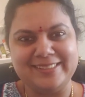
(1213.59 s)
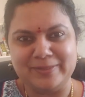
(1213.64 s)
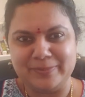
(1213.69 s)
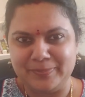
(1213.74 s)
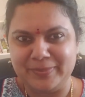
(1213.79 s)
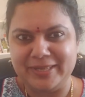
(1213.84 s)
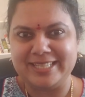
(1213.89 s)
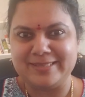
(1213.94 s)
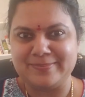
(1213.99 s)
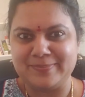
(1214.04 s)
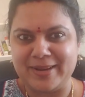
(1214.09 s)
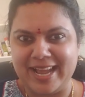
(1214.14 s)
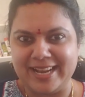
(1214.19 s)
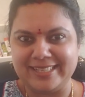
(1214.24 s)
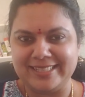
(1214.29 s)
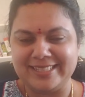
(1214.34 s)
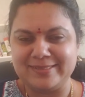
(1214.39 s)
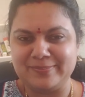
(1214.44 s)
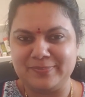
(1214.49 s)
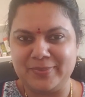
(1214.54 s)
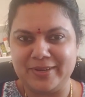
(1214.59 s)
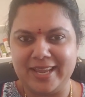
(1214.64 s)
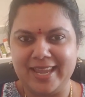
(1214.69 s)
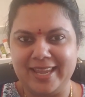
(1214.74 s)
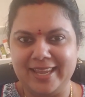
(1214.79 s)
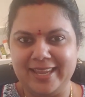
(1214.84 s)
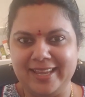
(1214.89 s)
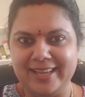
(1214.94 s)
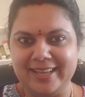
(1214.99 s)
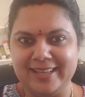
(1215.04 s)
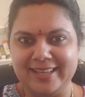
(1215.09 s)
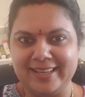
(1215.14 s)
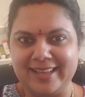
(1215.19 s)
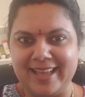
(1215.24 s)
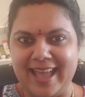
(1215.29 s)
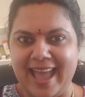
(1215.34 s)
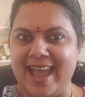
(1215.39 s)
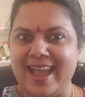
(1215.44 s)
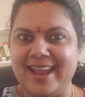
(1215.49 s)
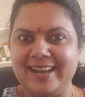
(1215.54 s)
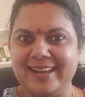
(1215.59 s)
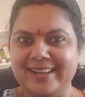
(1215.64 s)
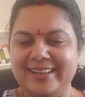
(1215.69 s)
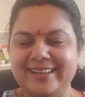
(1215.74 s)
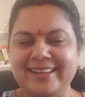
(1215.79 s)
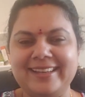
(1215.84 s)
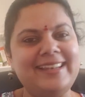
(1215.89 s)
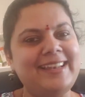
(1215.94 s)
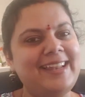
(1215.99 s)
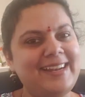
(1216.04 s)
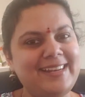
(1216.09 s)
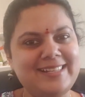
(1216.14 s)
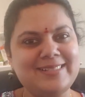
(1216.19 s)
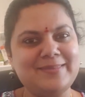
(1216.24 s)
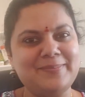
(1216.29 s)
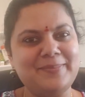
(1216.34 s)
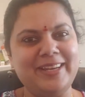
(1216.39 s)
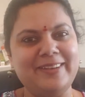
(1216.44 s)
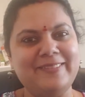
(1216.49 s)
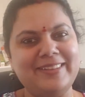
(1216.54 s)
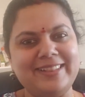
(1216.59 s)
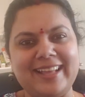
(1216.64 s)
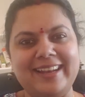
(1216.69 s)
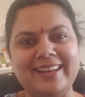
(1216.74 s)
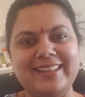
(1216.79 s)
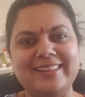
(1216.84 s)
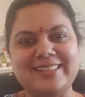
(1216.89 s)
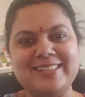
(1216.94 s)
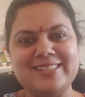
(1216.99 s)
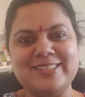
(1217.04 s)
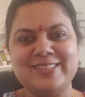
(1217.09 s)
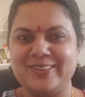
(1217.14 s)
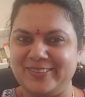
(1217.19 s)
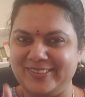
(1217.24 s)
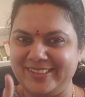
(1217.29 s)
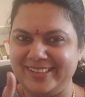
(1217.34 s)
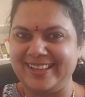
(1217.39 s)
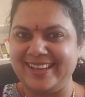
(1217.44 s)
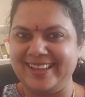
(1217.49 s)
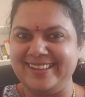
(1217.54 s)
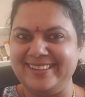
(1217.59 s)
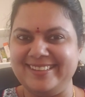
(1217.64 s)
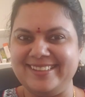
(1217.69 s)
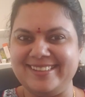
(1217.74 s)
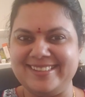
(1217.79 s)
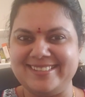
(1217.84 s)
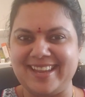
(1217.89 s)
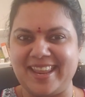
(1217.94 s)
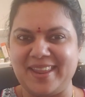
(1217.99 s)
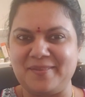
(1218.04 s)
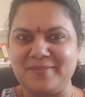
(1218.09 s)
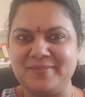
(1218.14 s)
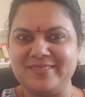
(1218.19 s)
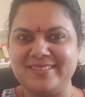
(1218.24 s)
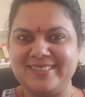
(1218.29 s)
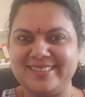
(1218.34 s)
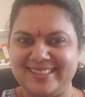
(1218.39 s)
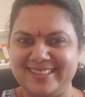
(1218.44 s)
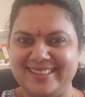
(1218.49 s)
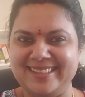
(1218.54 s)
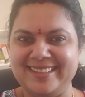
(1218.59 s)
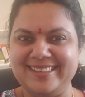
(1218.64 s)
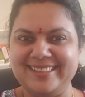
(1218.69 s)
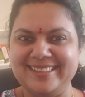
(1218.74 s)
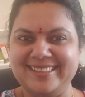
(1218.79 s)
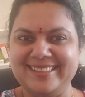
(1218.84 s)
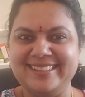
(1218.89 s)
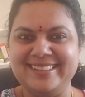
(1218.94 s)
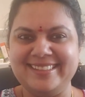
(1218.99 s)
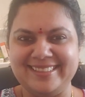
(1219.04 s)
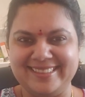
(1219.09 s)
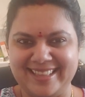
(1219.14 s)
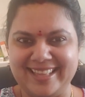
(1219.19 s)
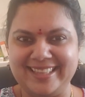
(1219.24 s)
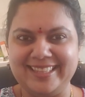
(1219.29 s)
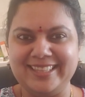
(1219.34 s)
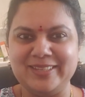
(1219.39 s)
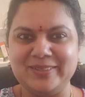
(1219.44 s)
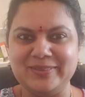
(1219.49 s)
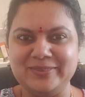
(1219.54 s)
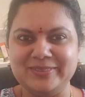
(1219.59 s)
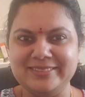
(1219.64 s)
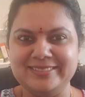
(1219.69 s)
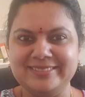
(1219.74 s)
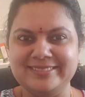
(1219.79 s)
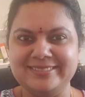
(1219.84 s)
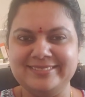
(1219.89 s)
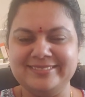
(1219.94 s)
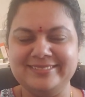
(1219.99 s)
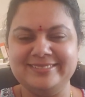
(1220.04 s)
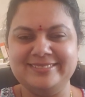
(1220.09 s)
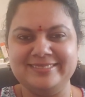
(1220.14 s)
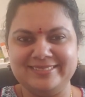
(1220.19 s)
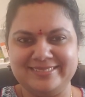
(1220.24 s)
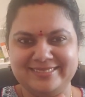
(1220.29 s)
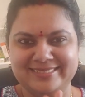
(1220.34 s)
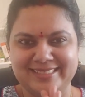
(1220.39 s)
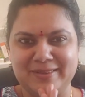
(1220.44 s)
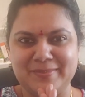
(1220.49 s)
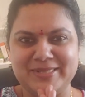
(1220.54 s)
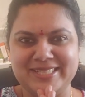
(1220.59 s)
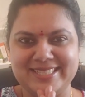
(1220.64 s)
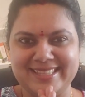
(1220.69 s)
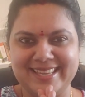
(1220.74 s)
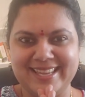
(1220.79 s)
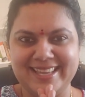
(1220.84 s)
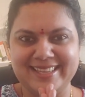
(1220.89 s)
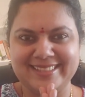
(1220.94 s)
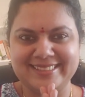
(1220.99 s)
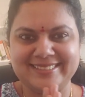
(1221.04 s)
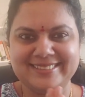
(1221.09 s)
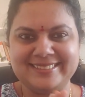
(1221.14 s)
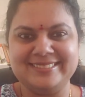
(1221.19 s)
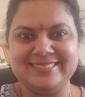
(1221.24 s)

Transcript: Please practice praying, and let us meet with another story another time. Till then, thank you. Namaste.